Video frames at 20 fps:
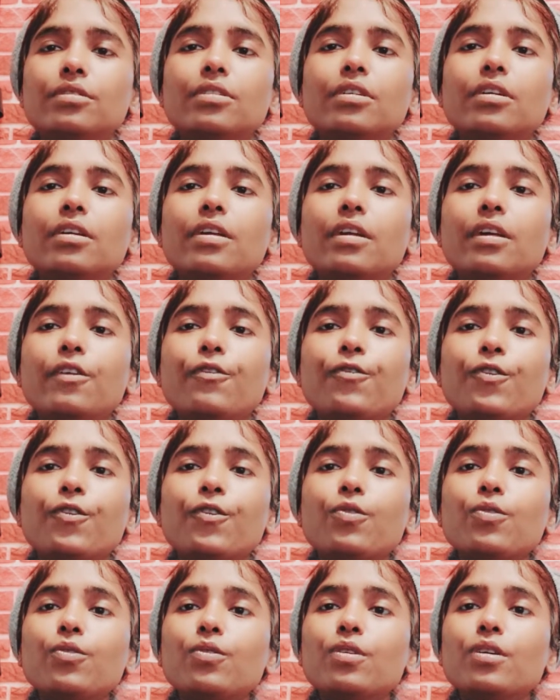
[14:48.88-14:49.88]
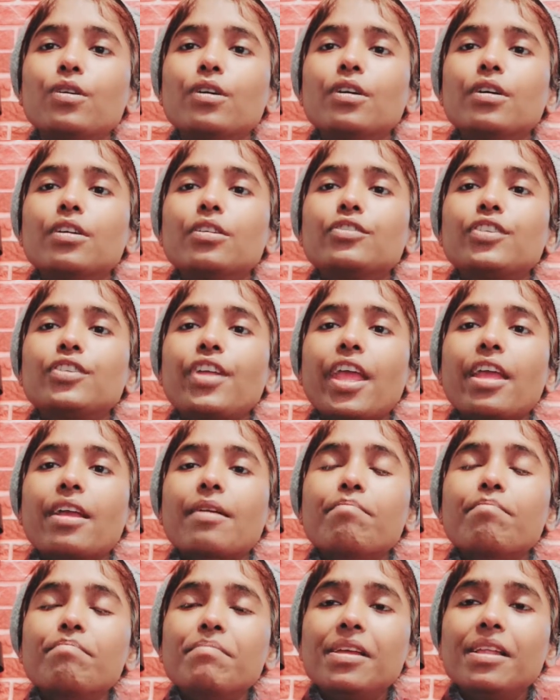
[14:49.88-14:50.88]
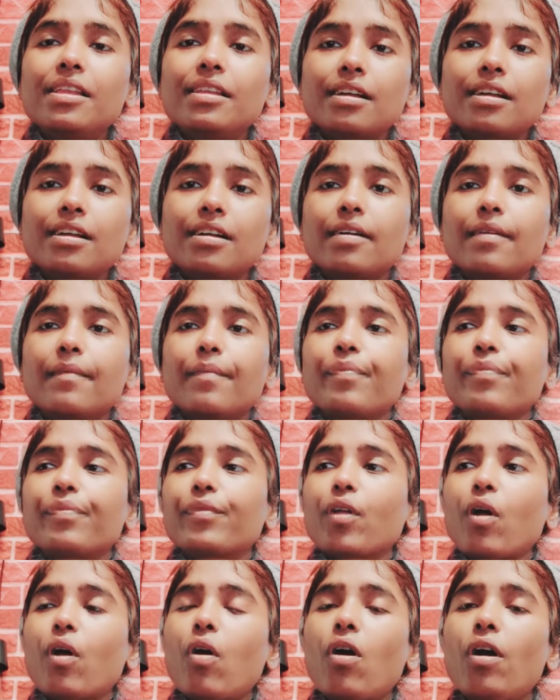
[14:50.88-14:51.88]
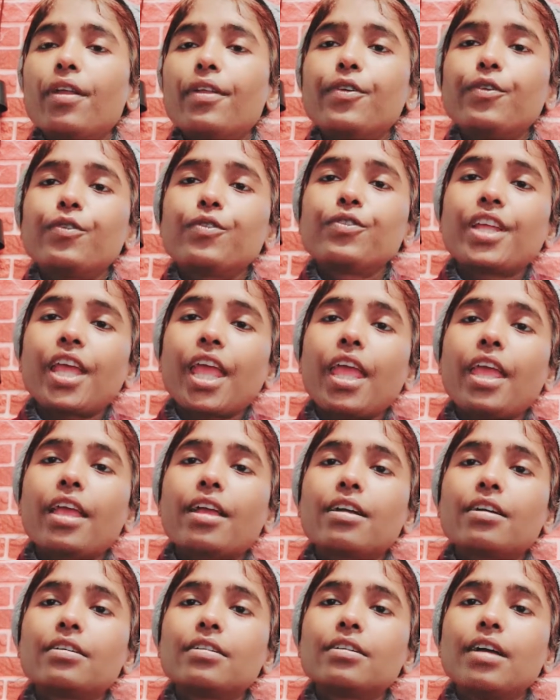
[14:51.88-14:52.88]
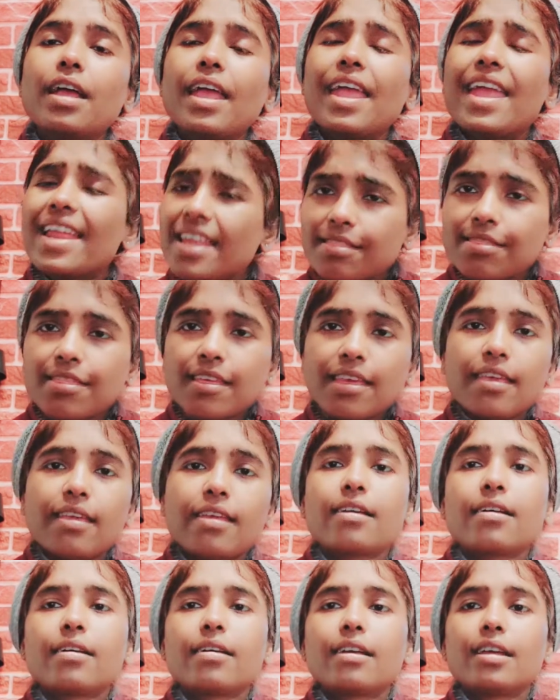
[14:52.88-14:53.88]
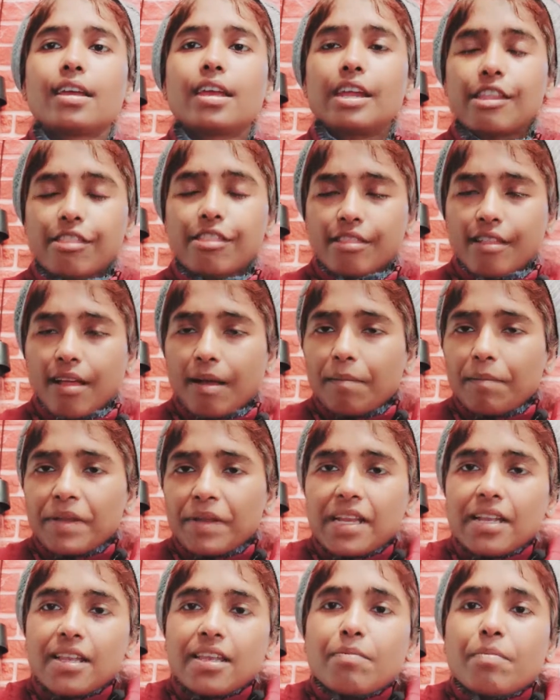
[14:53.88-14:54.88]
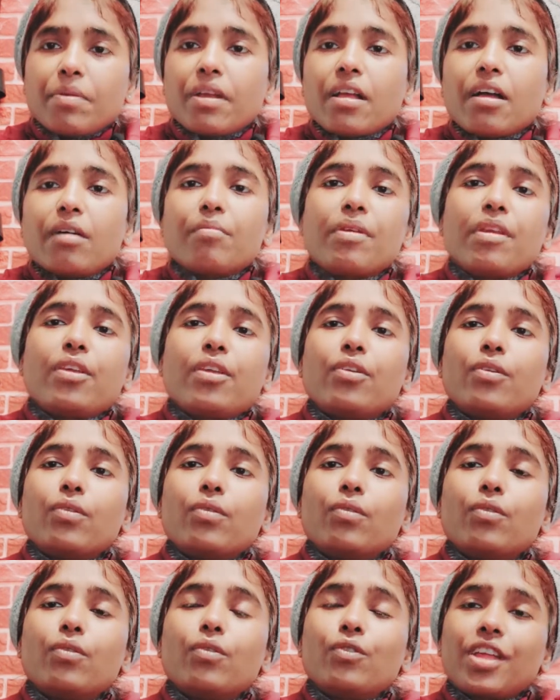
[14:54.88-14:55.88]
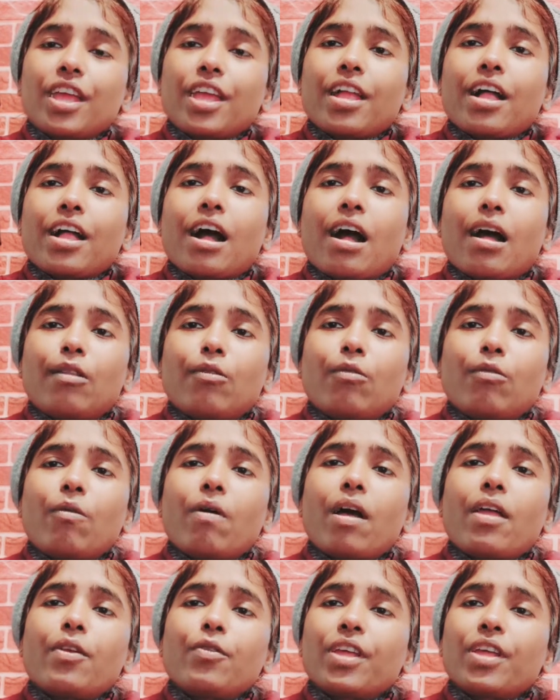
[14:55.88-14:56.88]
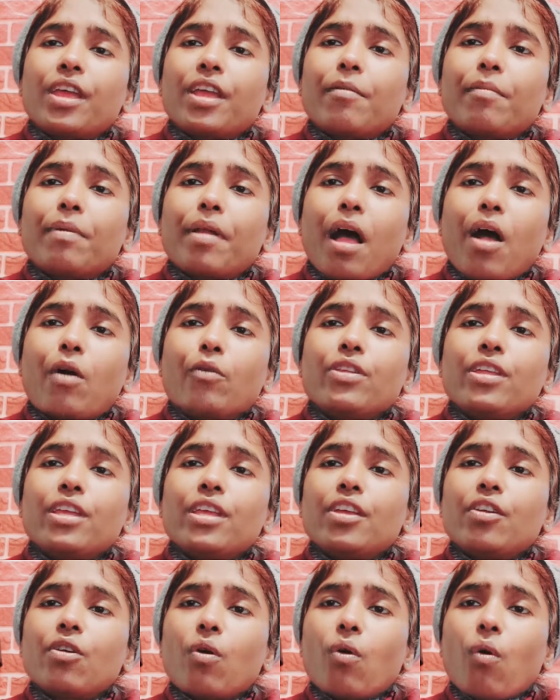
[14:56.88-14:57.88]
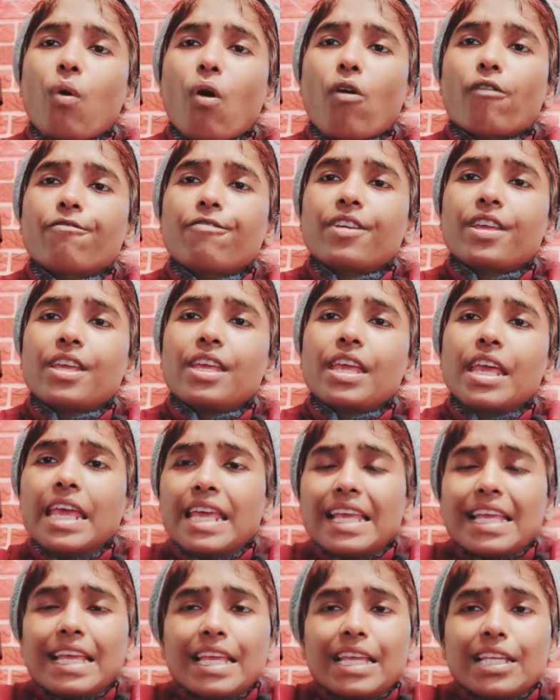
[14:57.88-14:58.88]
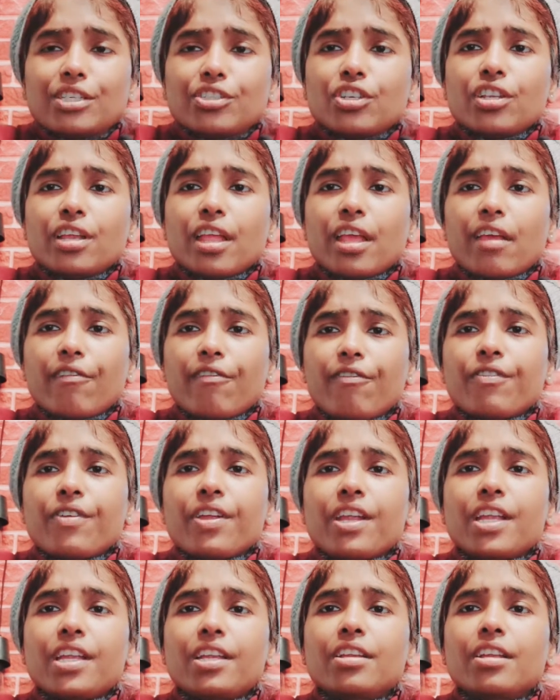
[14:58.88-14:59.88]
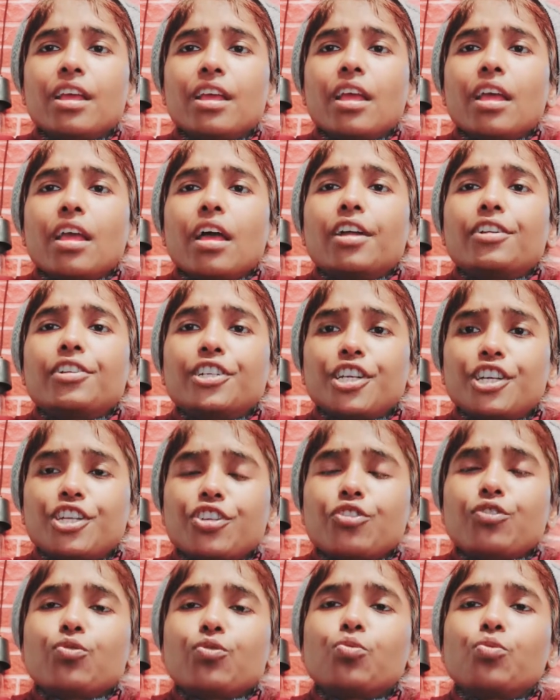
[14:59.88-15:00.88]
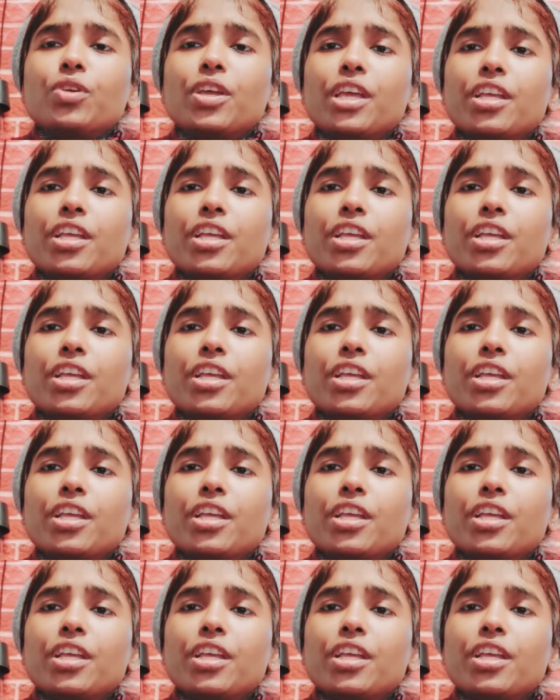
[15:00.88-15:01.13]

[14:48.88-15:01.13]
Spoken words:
If you take milk or you take anything, it's completely becoming you. You take halwa, you take brownie, your coffee, each and every tissue, each